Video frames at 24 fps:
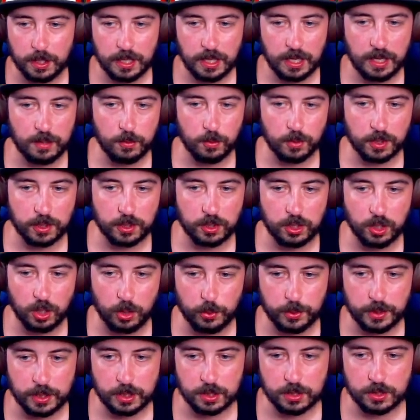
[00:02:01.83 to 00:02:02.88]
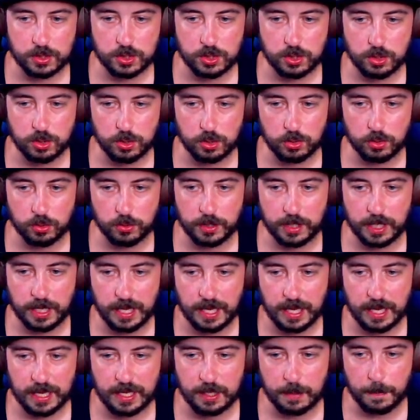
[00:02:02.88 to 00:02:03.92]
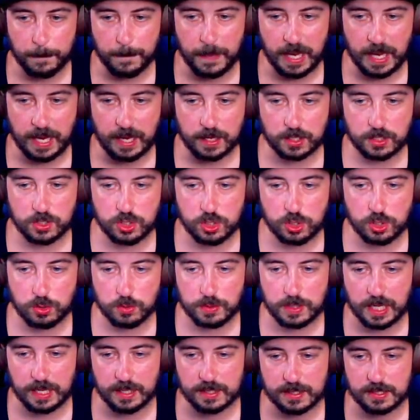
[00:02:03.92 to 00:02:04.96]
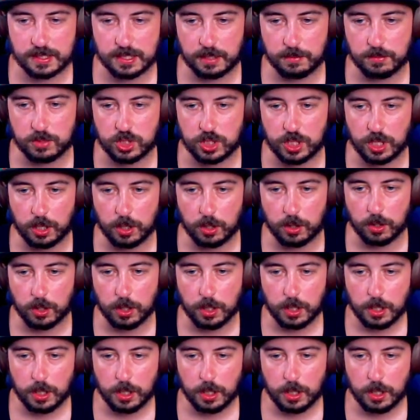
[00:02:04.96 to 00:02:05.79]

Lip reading: and we're going to head back to that same chair.